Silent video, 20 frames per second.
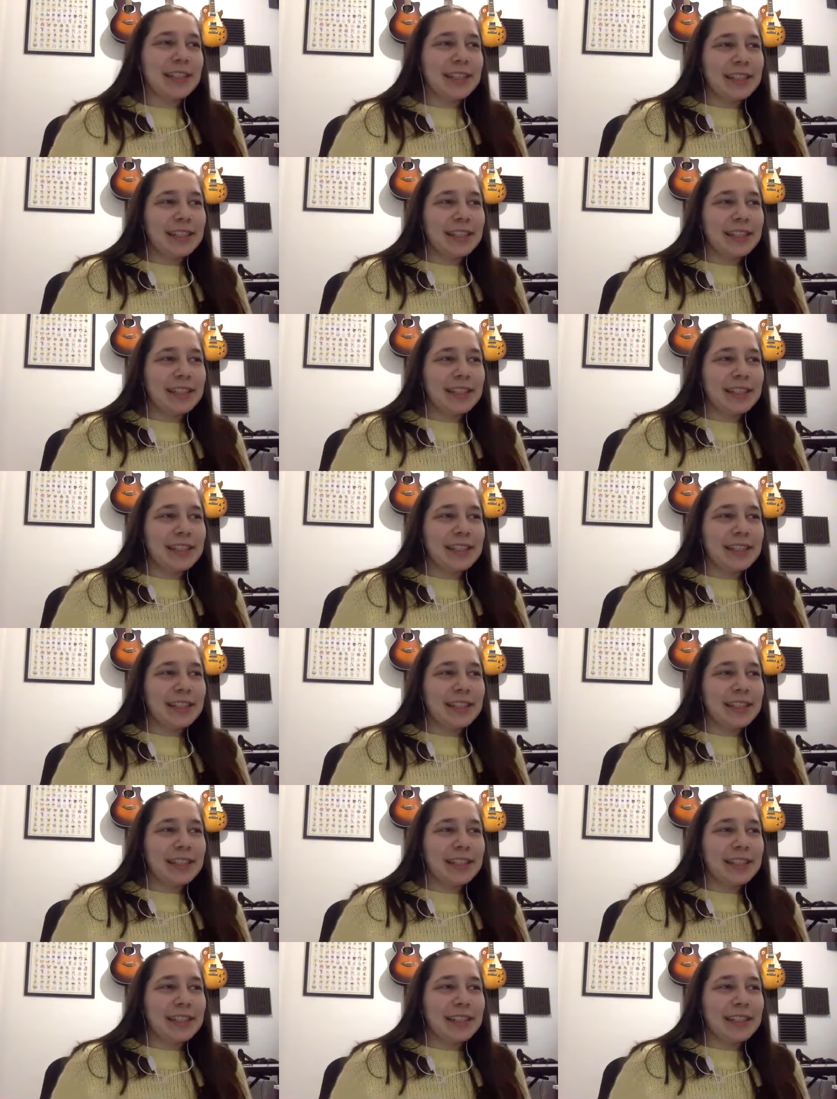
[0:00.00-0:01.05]

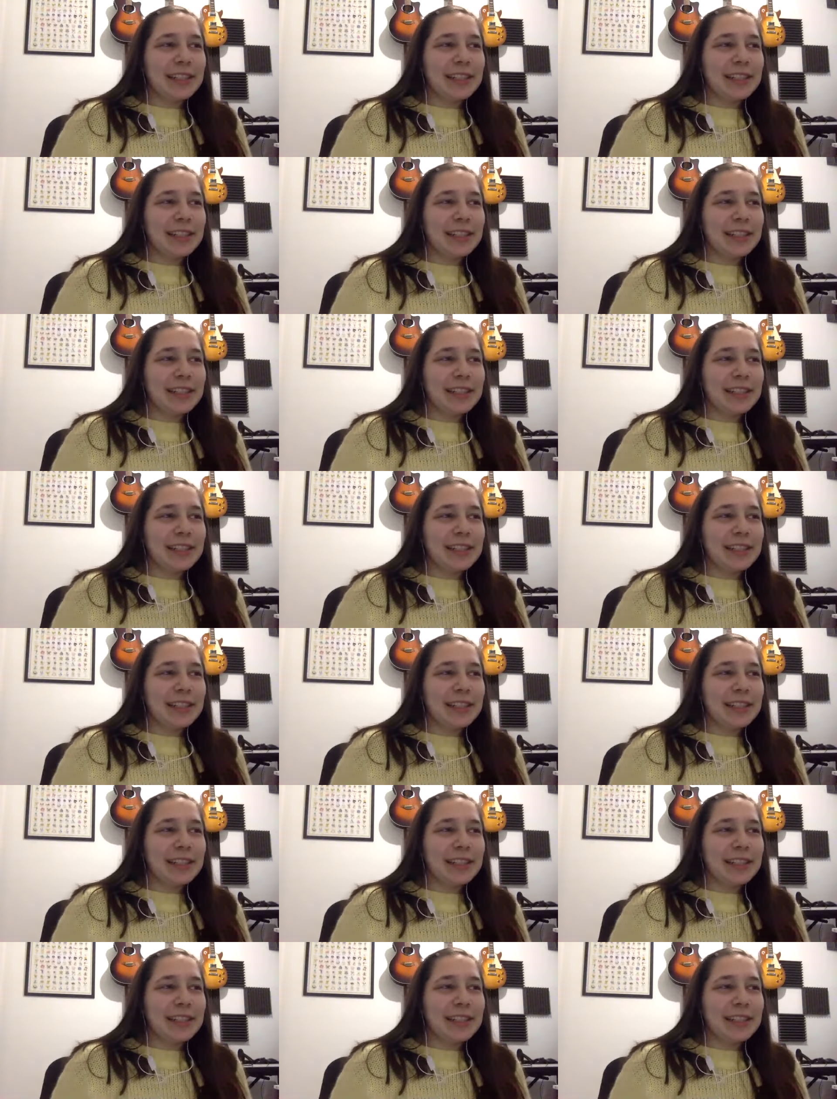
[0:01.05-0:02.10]

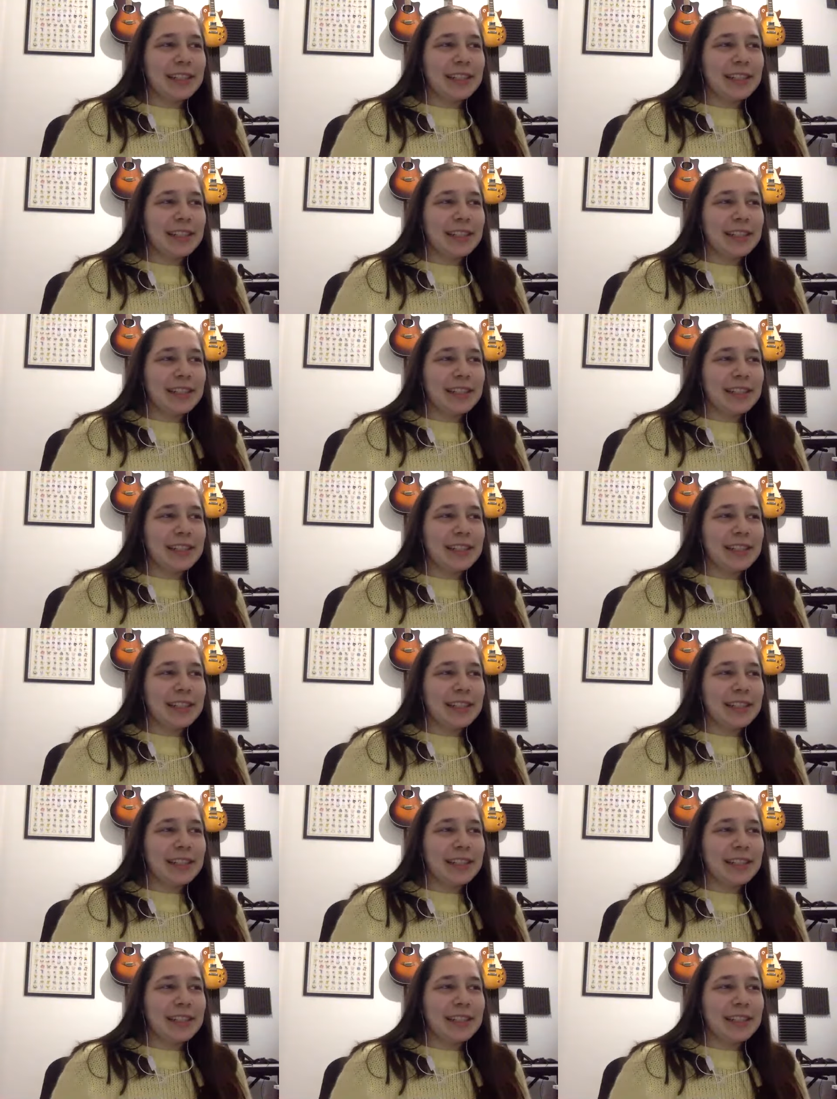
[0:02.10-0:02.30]
(no one is talking)